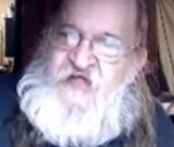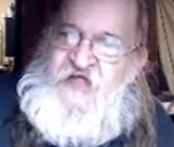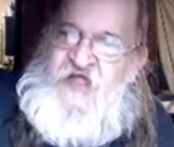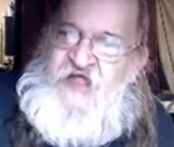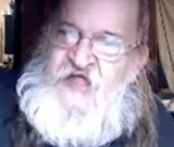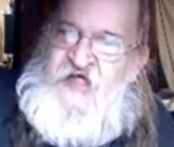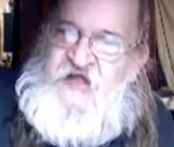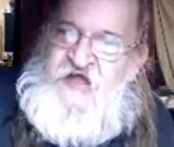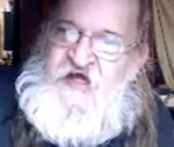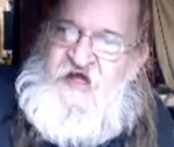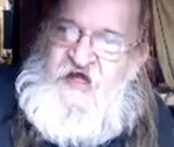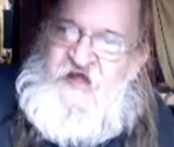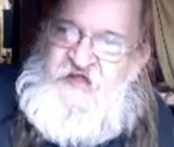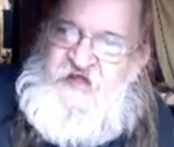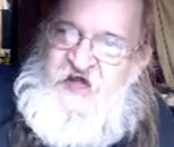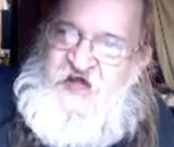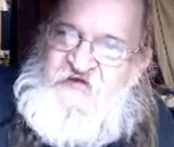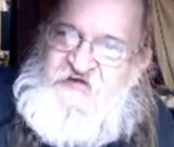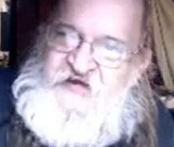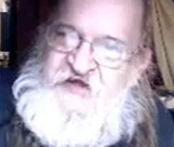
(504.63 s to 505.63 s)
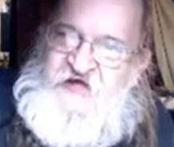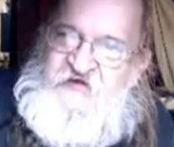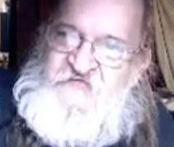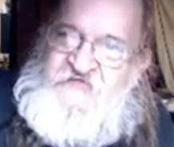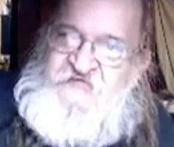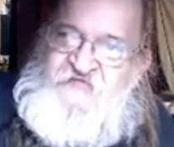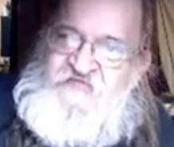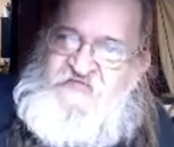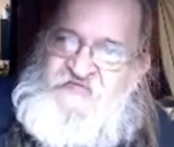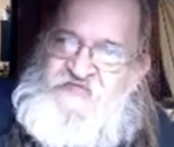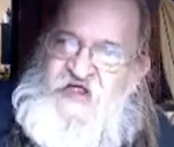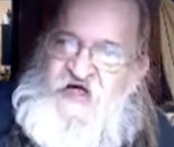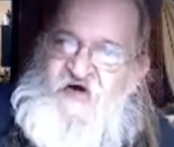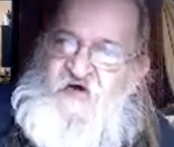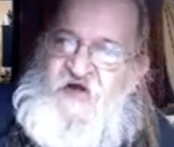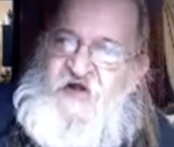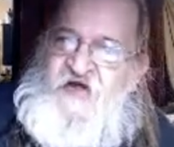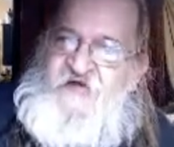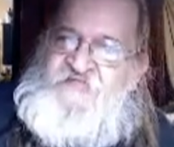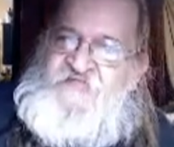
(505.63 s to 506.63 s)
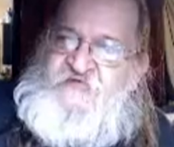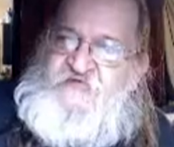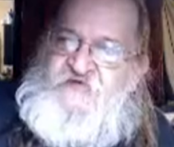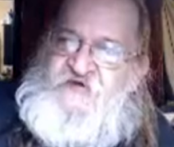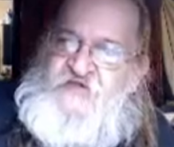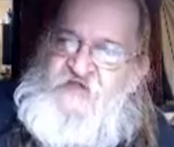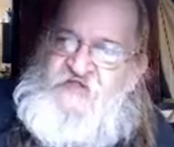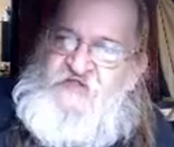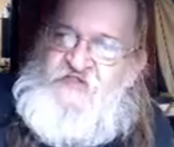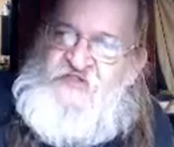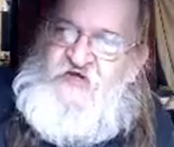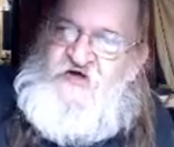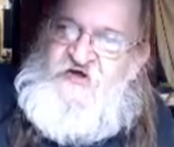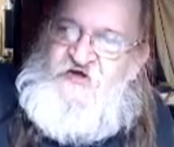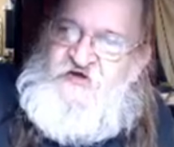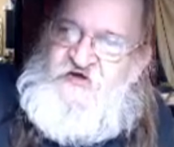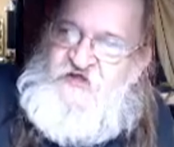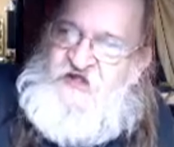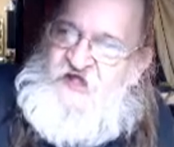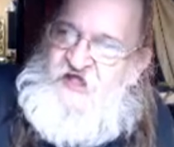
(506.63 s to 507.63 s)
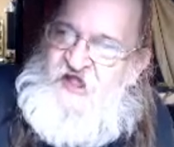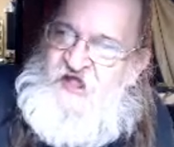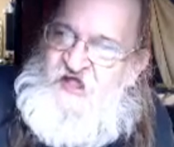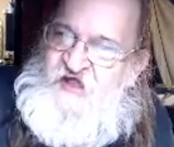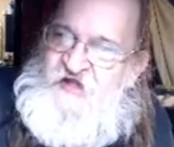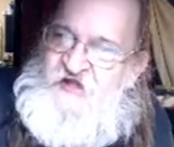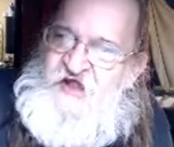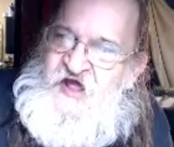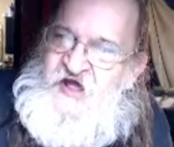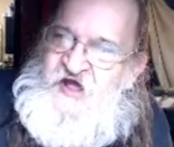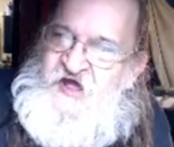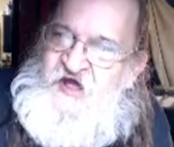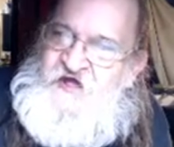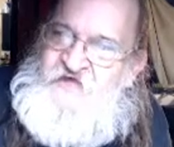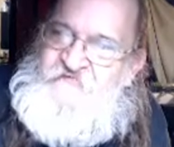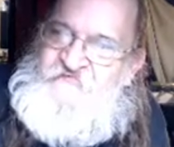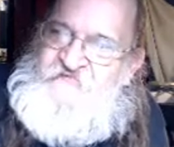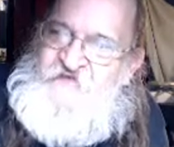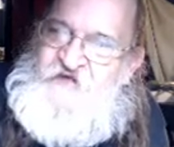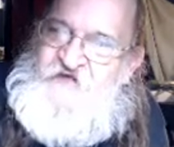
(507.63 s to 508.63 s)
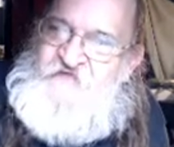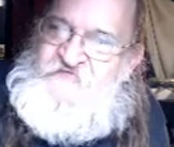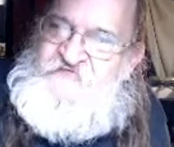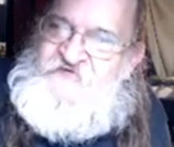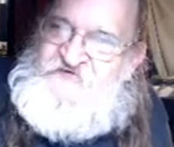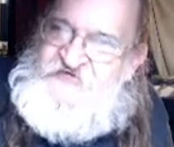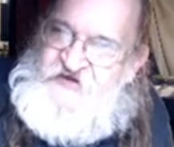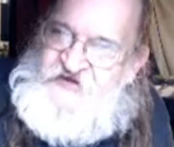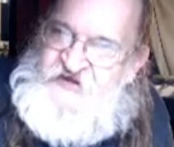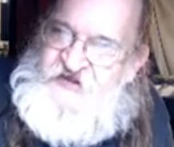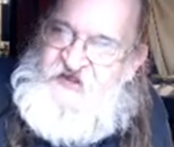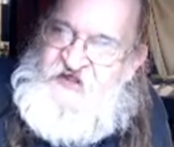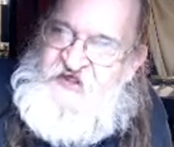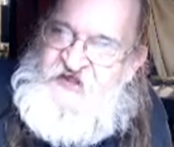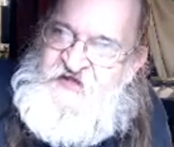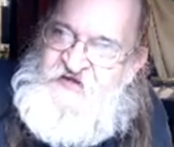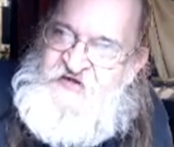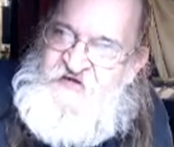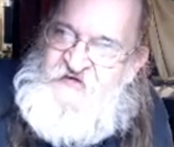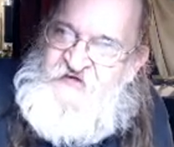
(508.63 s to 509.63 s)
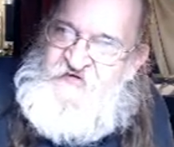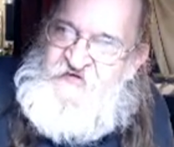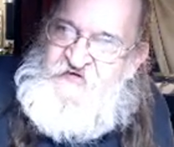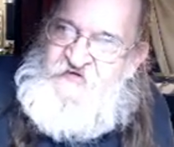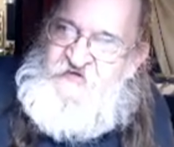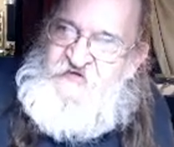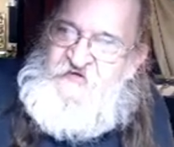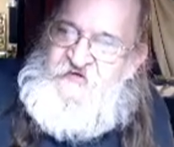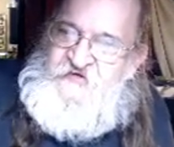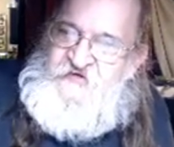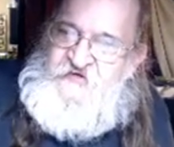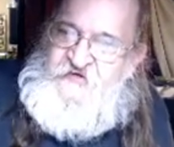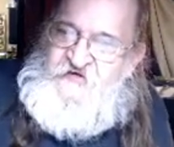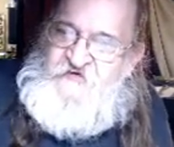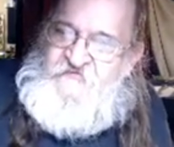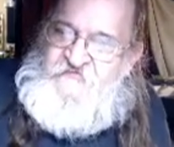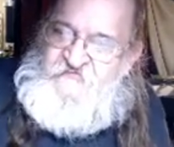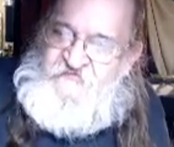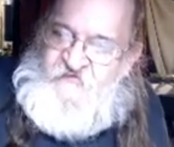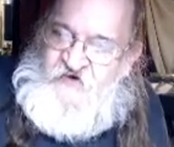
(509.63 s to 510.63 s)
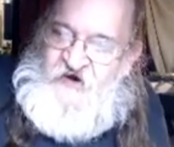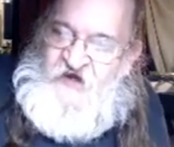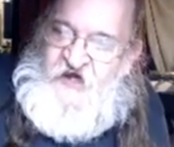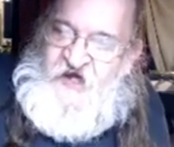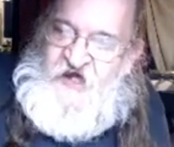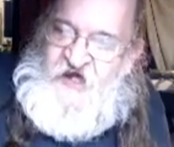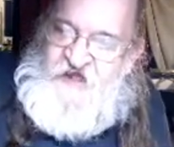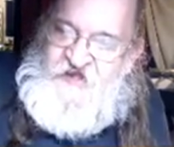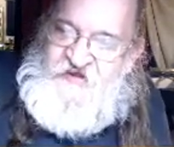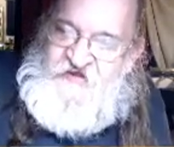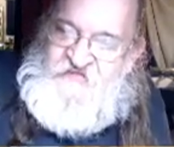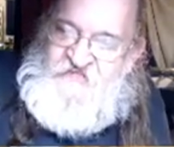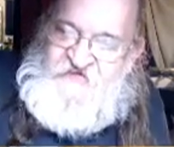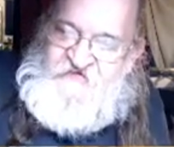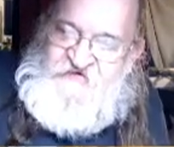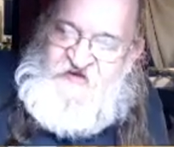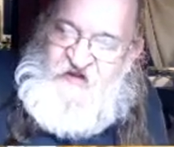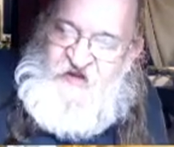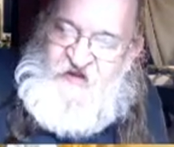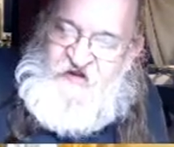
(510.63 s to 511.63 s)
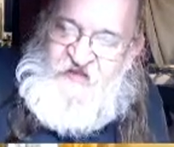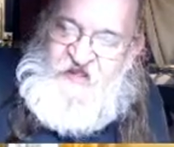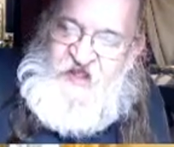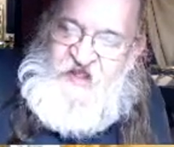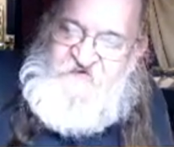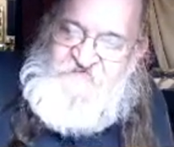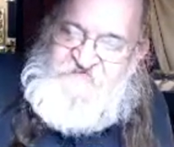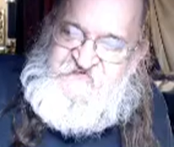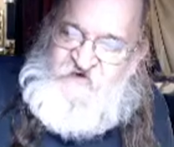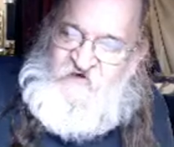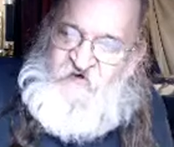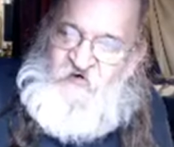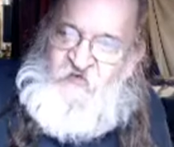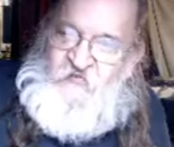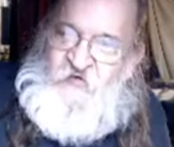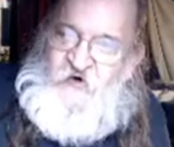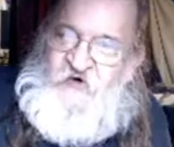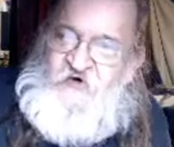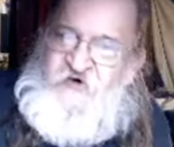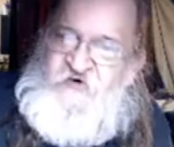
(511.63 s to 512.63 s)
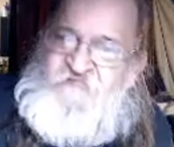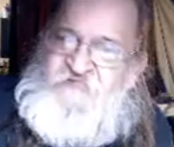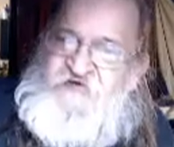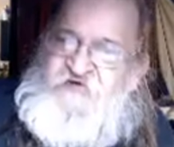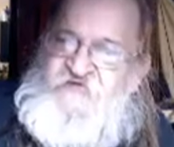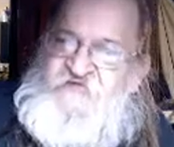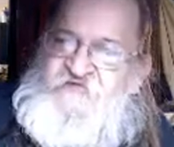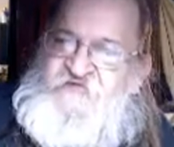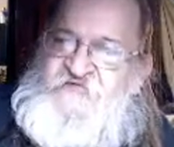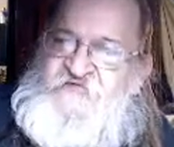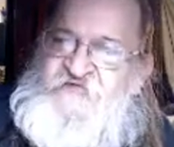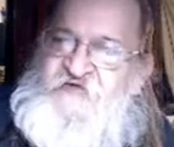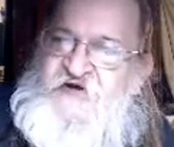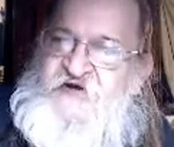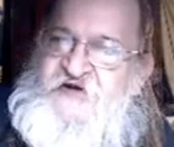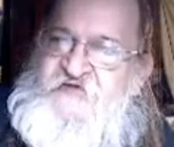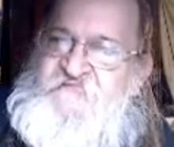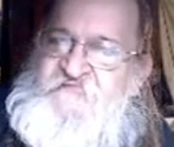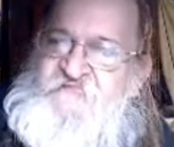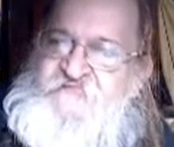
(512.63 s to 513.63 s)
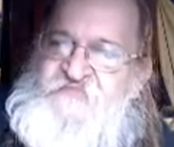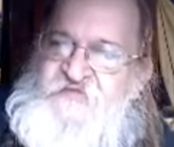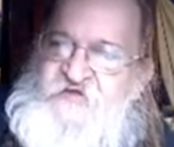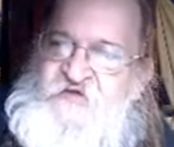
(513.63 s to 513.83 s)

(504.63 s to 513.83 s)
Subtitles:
And I got down low enough to really look, and I found 10 fry in the tank. Hey Joel, welcome to the stream.